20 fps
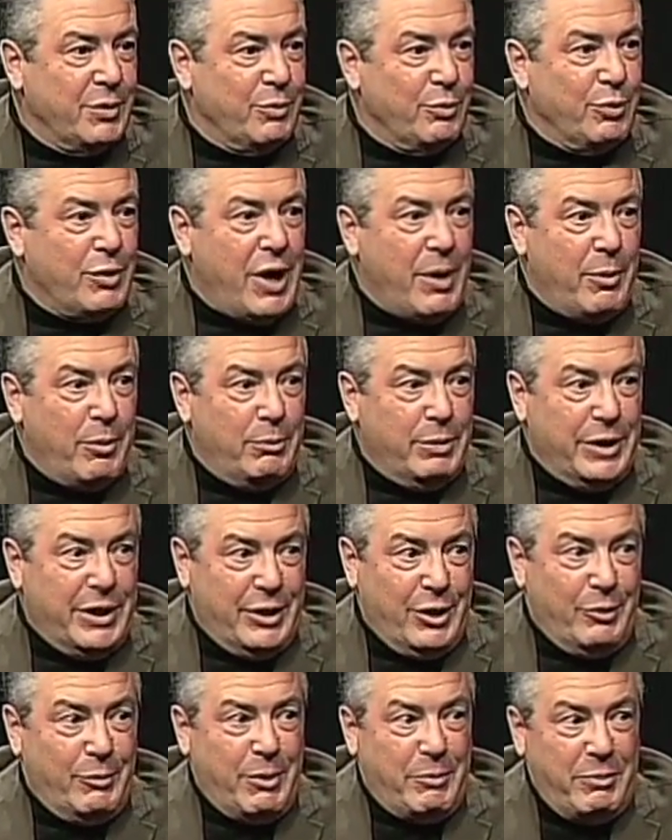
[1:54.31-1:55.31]
probably a
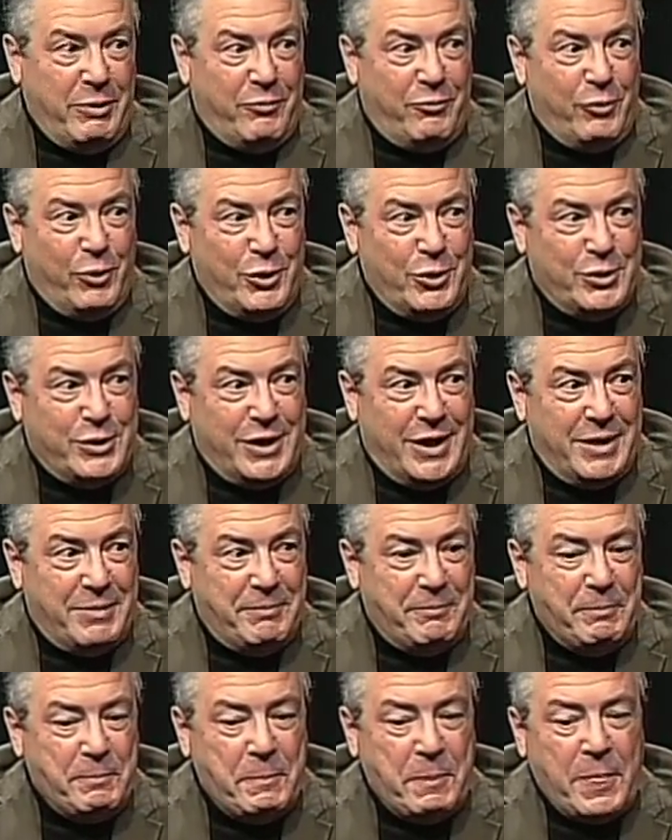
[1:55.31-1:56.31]
little bit before your time.
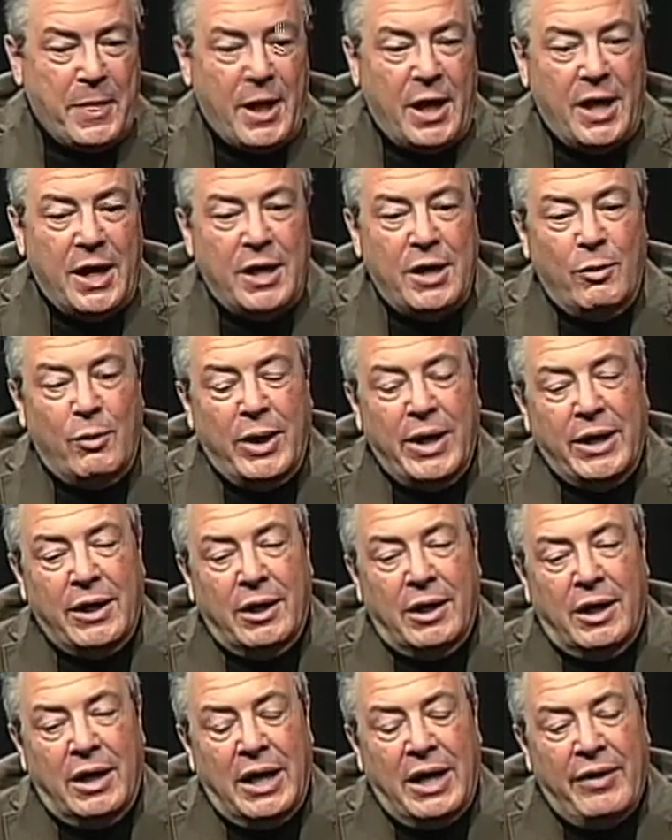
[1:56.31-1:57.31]
Anyway,
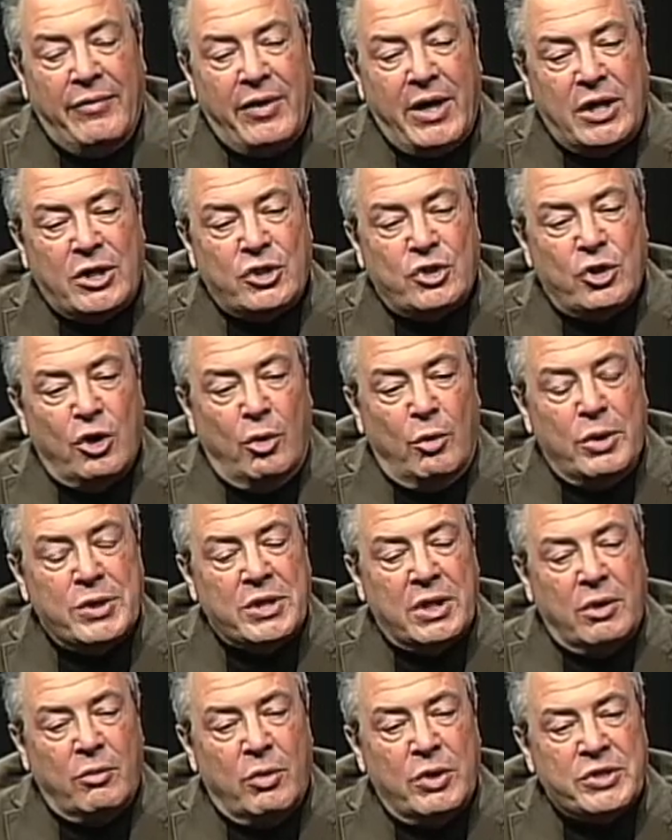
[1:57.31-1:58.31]
uh, on that show was
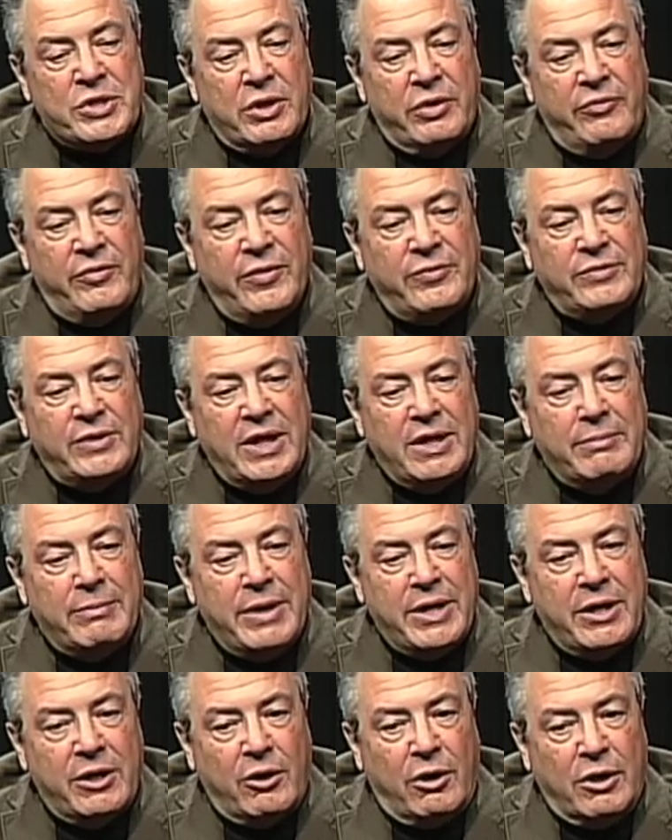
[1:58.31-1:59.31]
a, was a
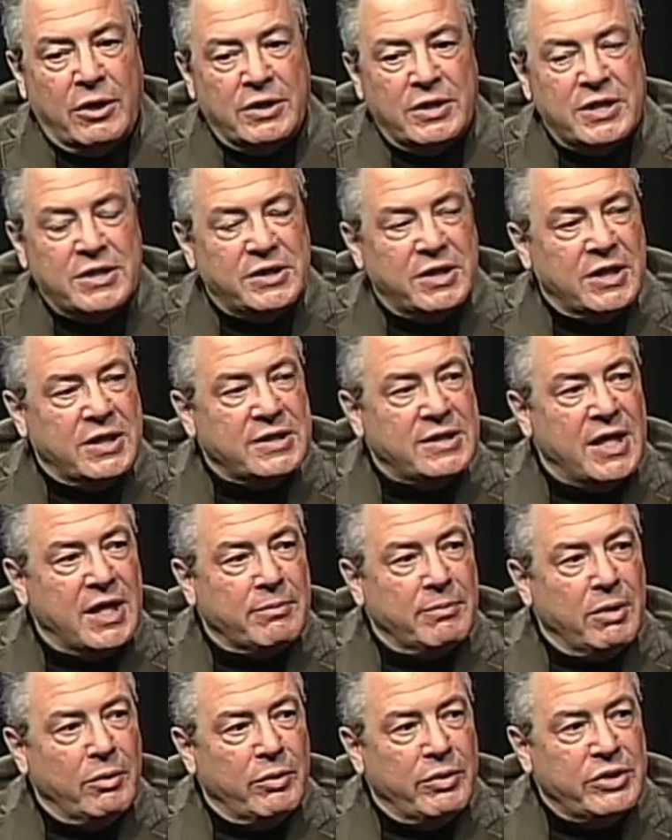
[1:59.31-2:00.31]
15-minute artistic
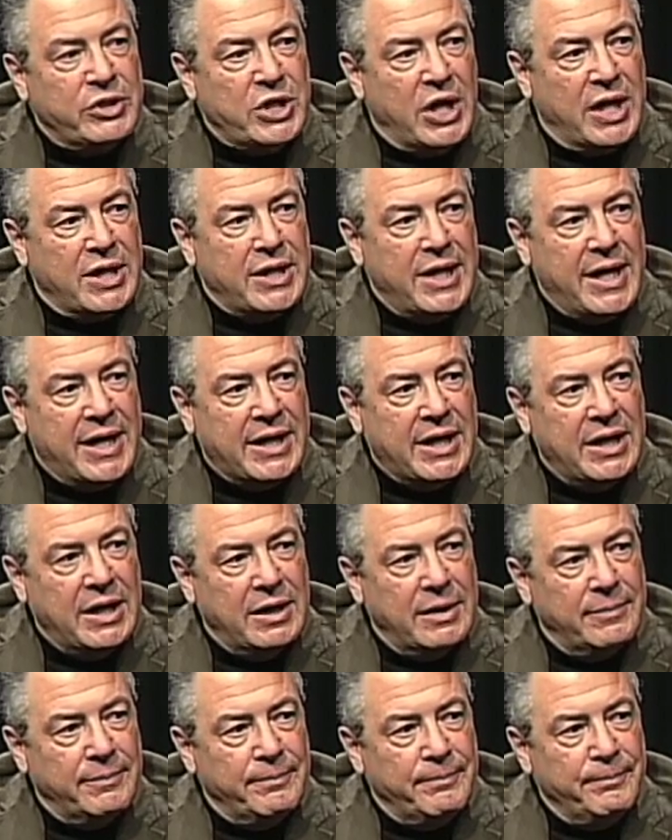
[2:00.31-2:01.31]
segment with Jon Gnagy,
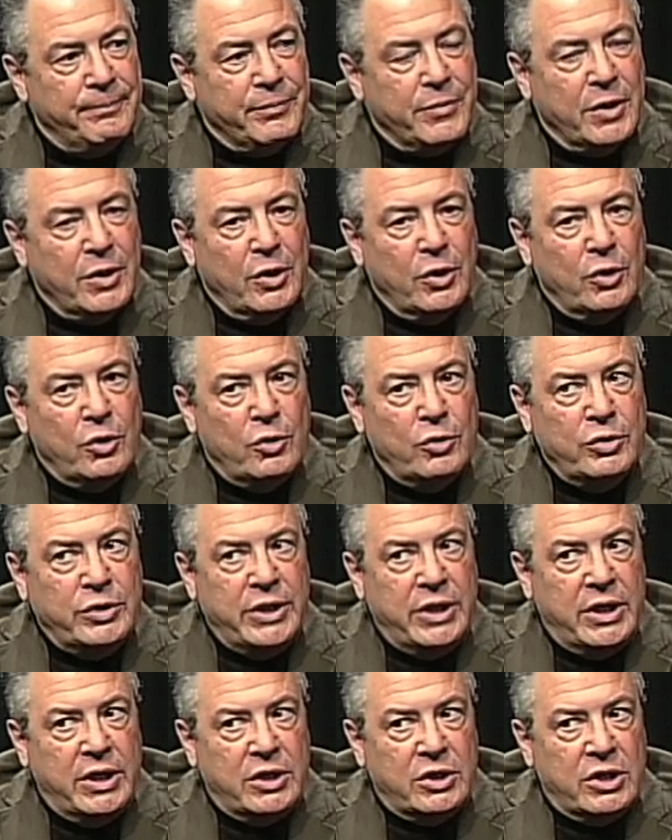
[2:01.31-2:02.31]
okay. who
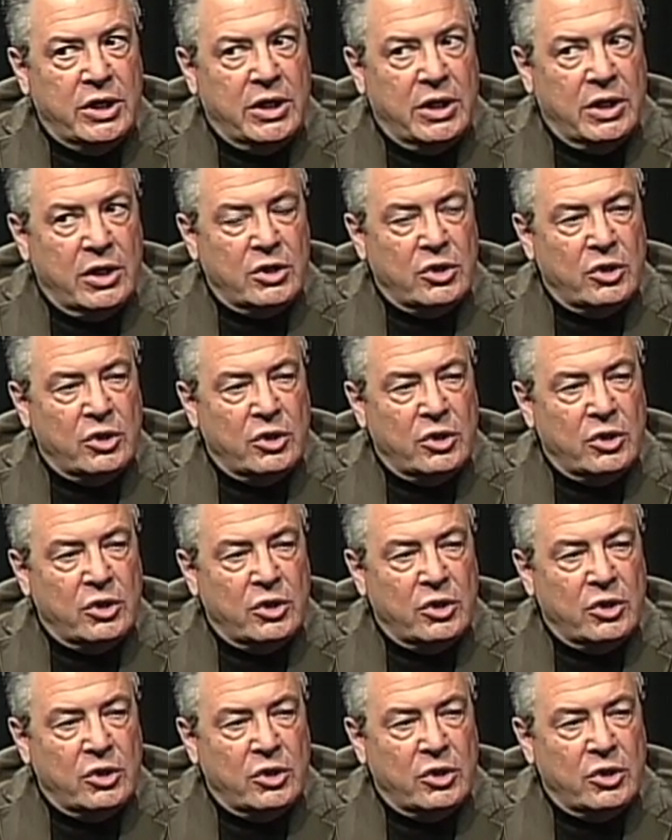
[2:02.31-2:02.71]
did it in a